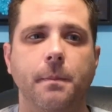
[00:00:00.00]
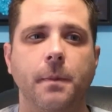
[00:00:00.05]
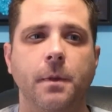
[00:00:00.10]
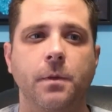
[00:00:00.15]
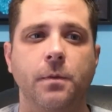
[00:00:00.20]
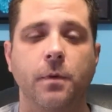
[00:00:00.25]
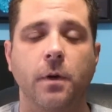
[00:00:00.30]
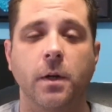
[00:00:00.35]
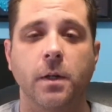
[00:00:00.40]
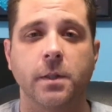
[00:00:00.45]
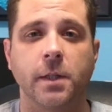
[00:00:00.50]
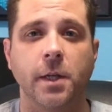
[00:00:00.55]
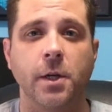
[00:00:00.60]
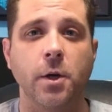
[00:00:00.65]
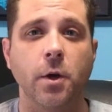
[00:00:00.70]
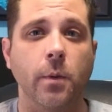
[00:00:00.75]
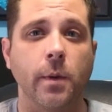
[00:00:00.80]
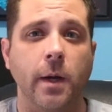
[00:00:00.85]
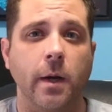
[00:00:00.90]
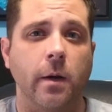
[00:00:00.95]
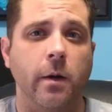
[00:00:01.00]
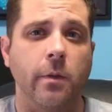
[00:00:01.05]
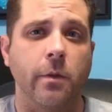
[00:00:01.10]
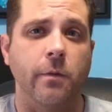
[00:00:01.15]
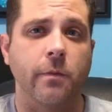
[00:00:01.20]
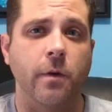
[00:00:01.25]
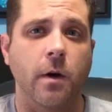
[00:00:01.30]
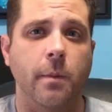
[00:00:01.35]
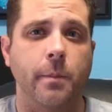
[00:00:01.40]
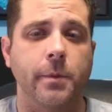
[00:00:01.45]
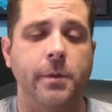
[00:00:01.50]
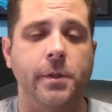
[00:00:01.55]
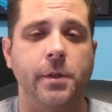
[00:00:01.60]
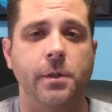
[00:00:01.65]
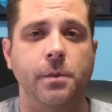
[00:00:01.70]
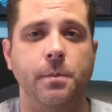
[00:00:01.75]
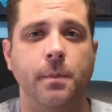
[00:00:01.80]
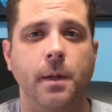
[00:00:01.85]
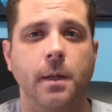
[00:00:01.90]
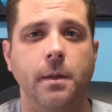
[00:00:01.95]
as far as I know, now other
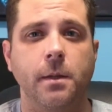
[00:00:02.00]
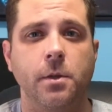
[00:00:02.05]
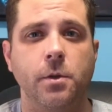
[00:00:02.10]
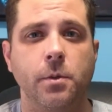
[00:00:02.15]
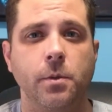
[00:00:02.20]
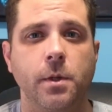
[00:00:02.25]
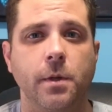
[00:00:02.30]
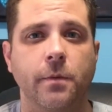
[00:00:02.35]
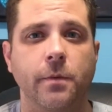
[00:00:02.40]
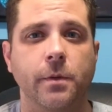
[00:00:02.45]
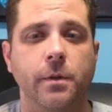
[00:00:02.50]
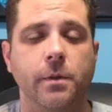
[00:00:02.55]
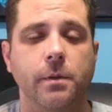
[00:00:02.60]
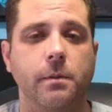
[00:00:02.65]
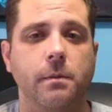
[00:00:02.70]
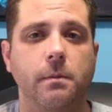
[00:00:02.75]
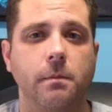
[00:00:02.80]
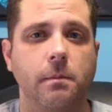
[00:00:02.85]
pharmacies might do different